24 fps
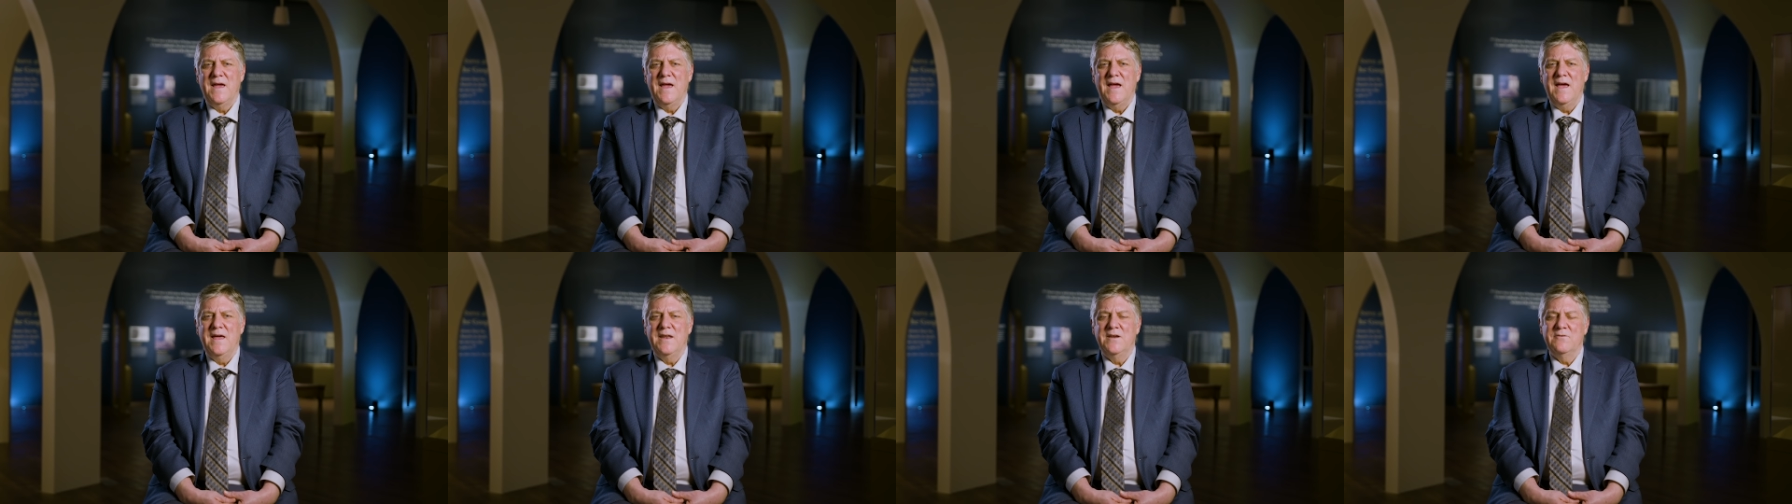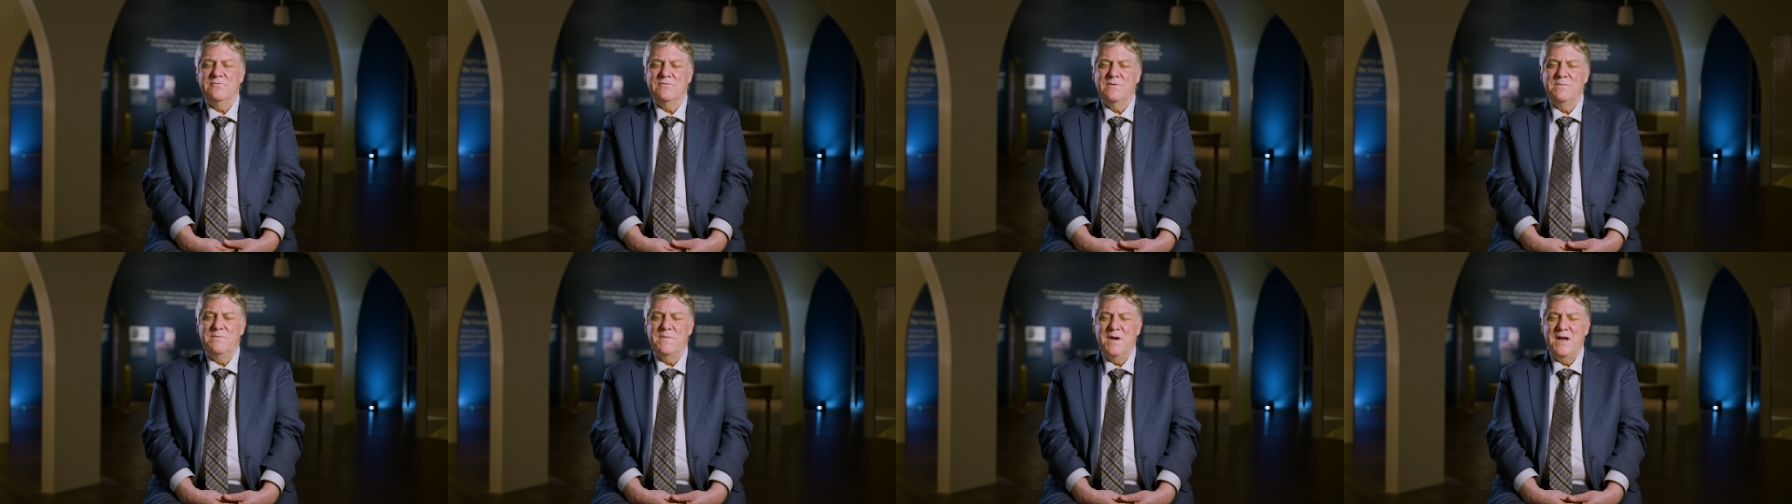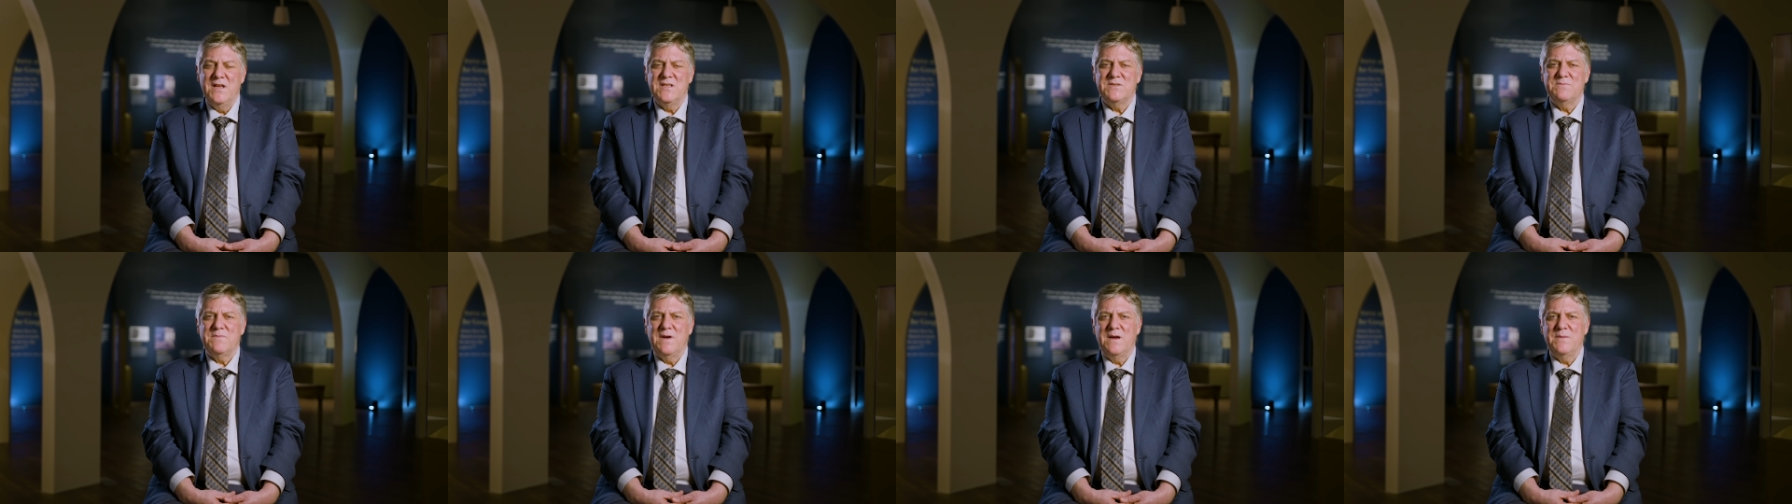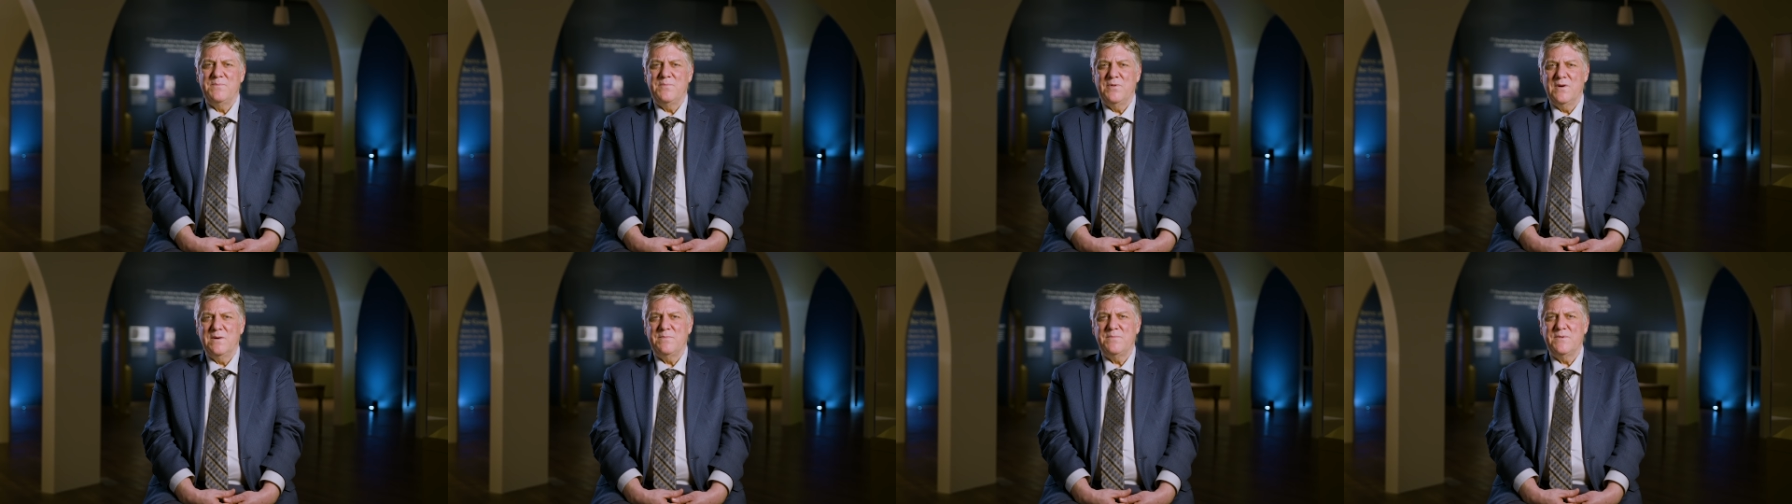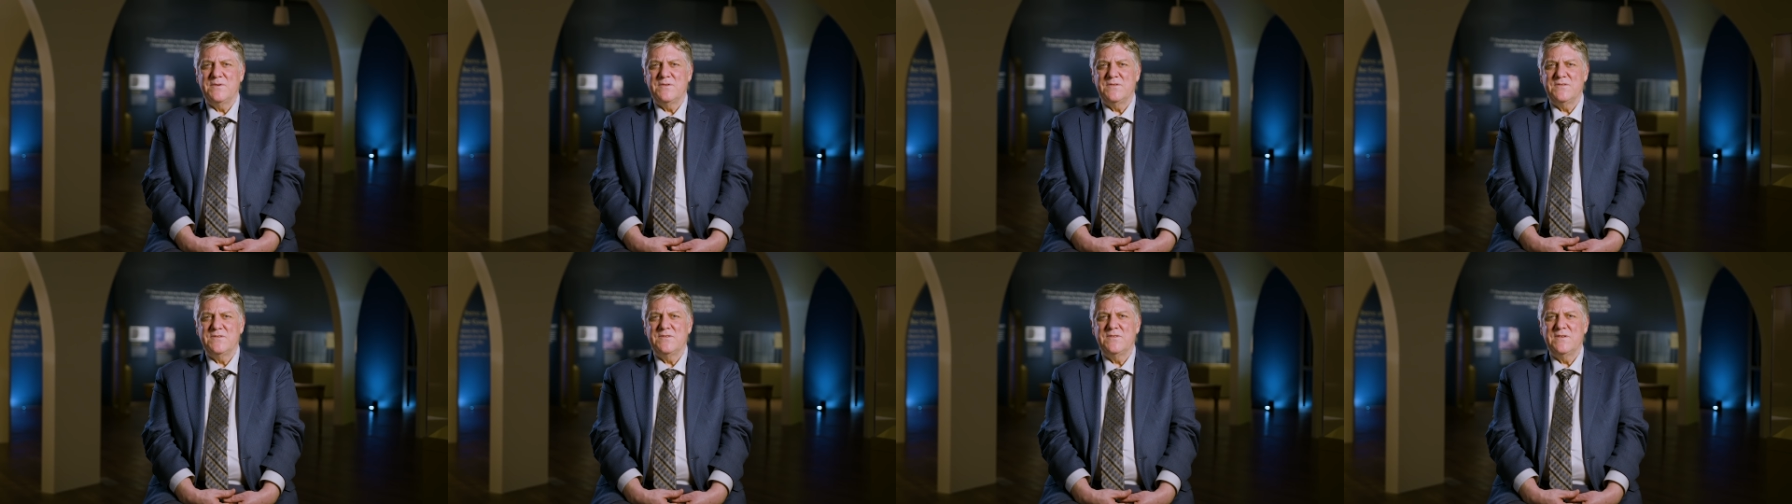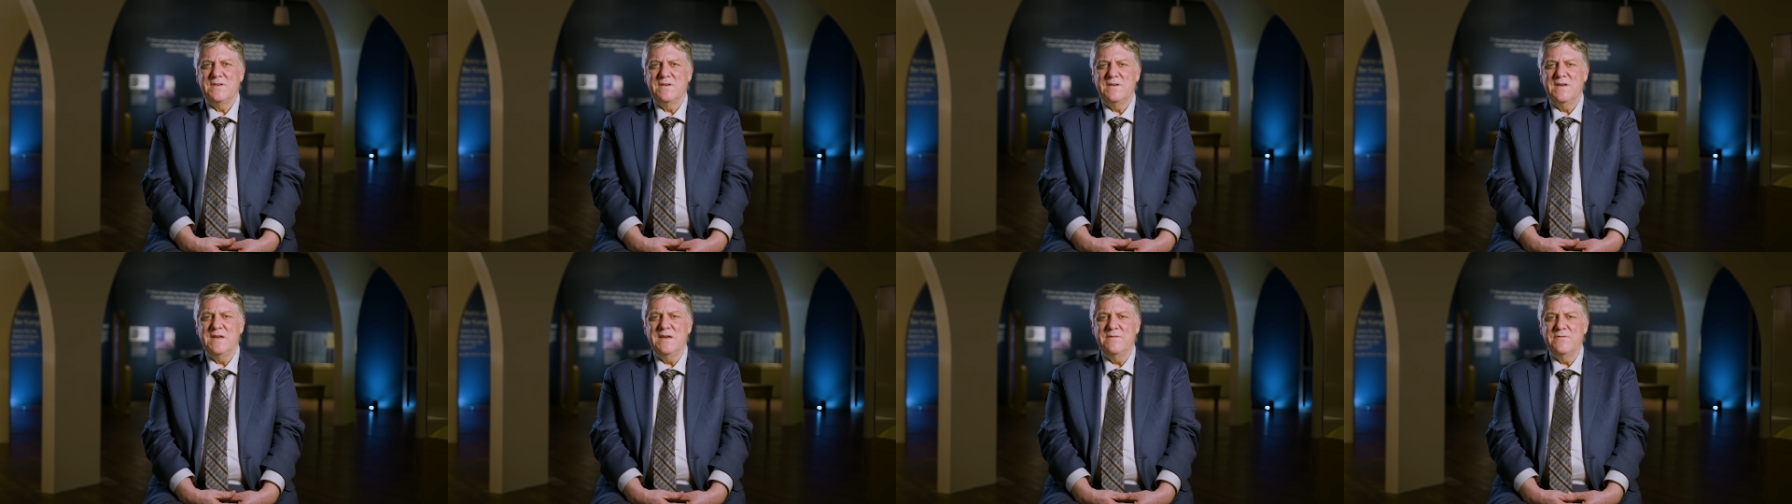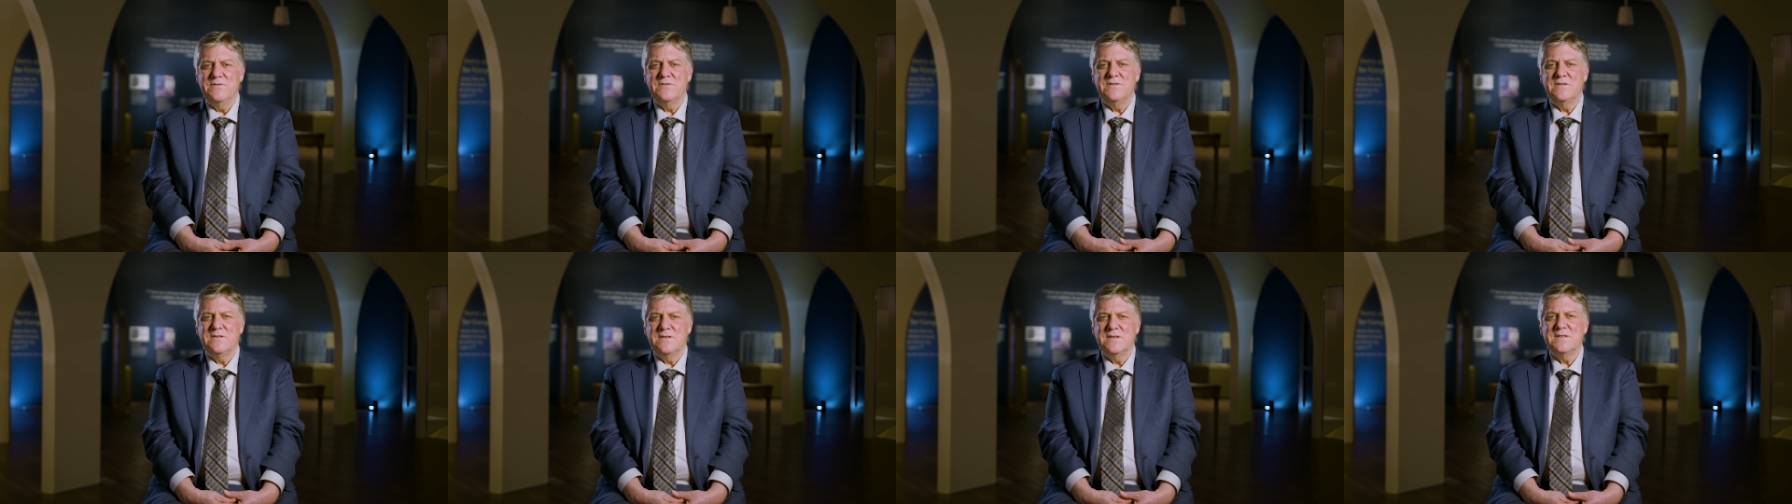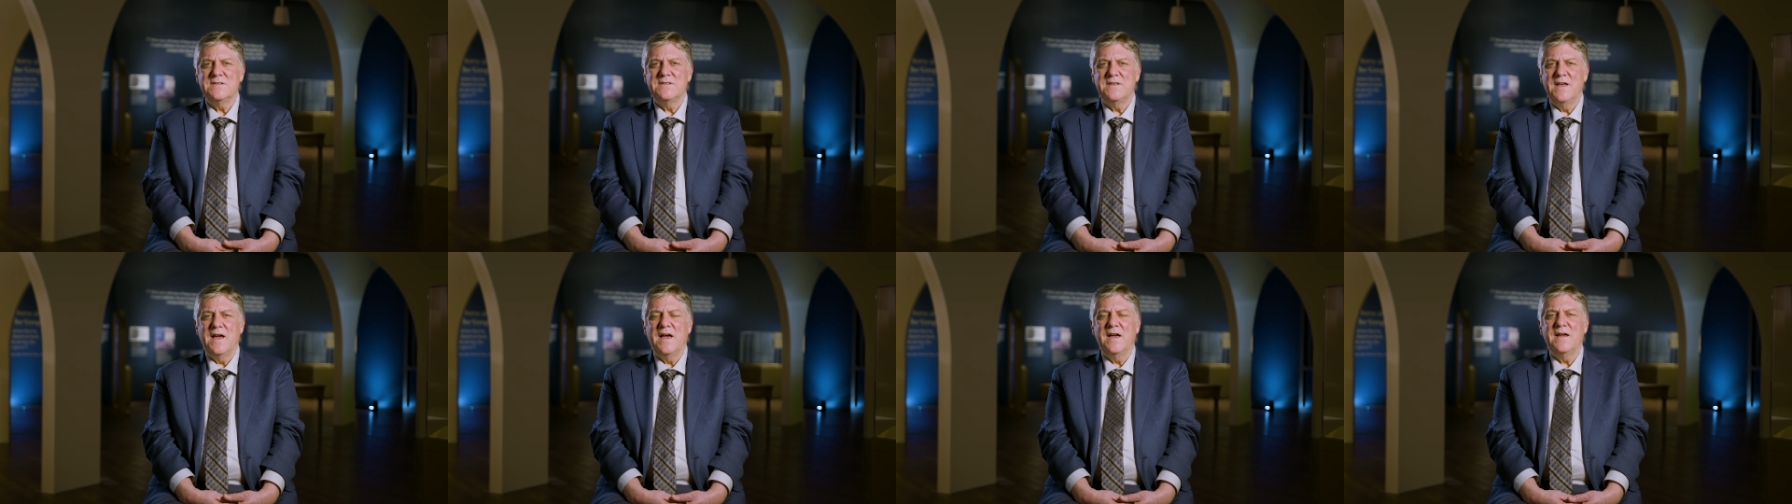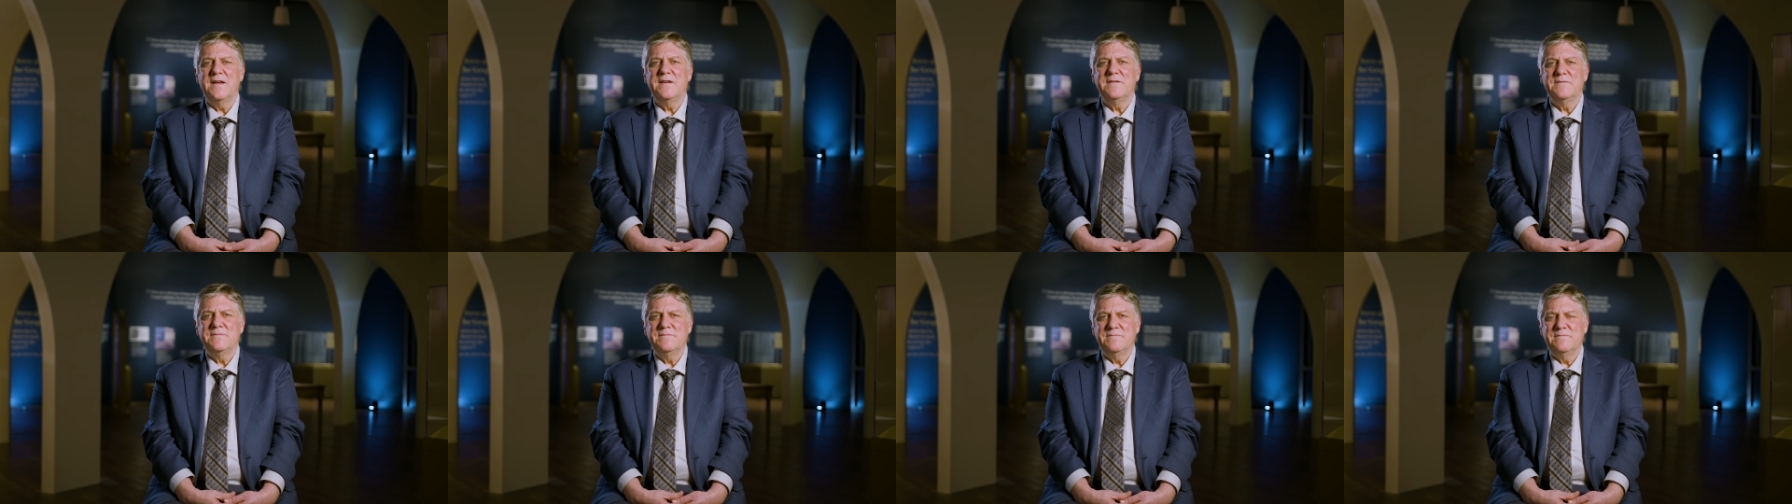And it remains my purpose even to this day.